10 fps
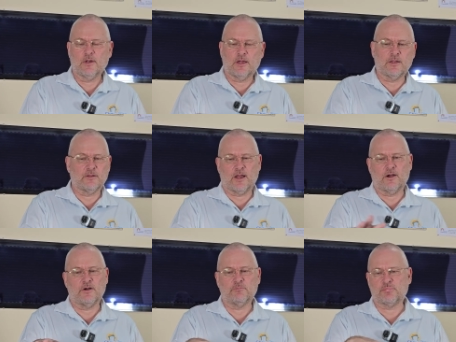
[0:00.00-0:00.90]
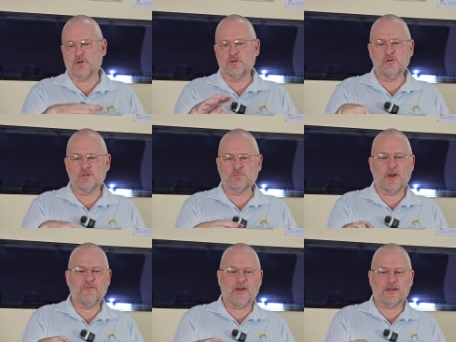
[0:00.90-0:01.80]
and they are produced
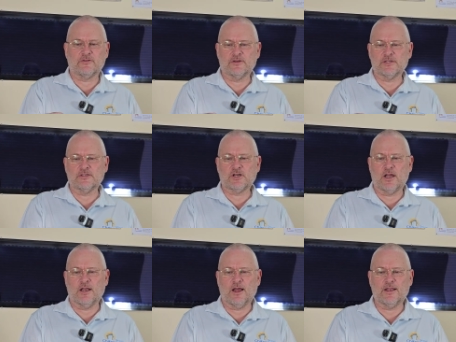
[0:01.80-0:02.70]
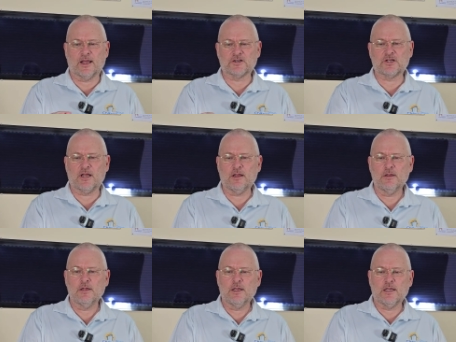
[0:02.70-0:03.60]
by factories in China, and actually
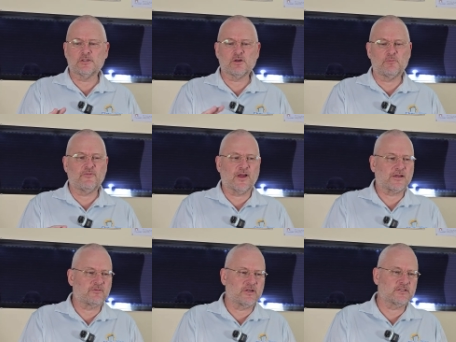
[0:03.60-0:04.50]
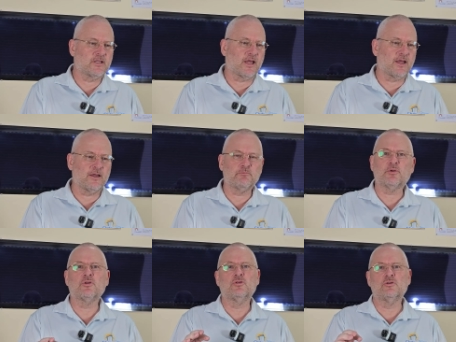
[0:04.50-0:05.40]
in some factories they
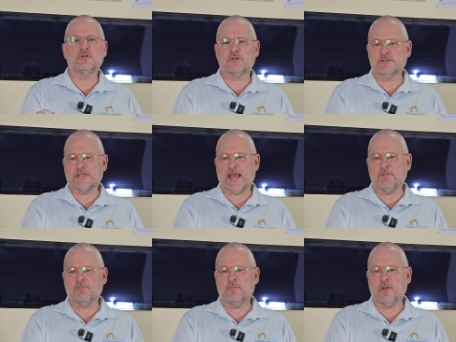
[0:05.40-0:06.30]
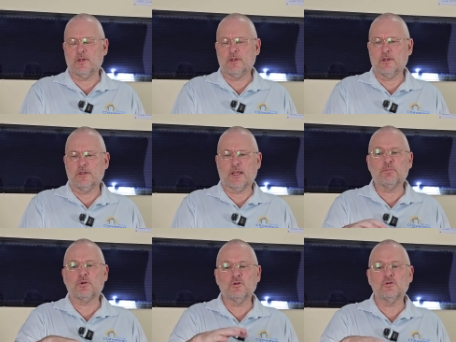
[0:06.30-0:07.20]
produce the same, they
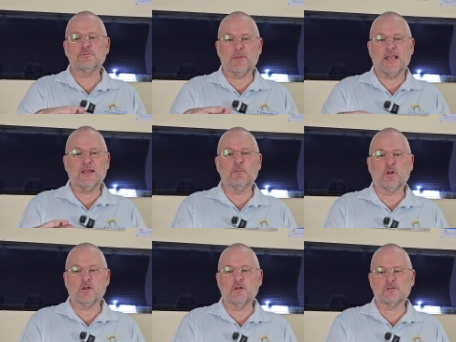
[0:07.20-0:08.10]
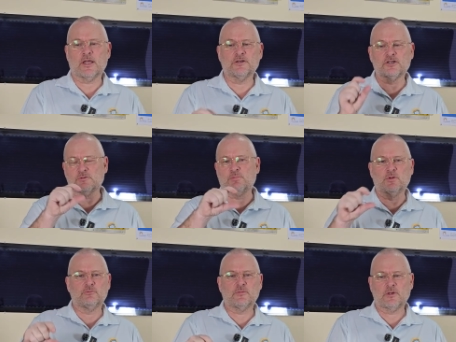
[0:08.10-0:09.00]
produce many models and just put
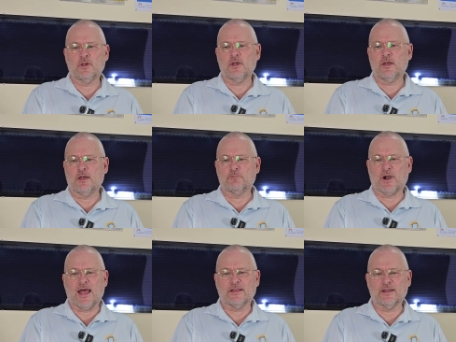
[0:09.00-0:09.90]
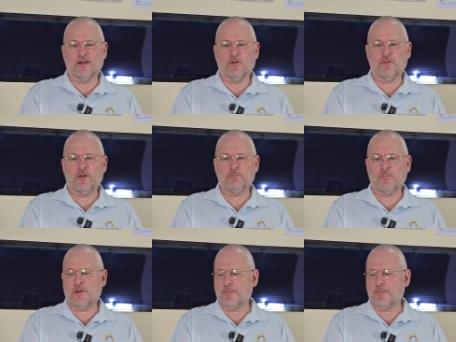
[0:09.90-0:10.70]
a branding on them.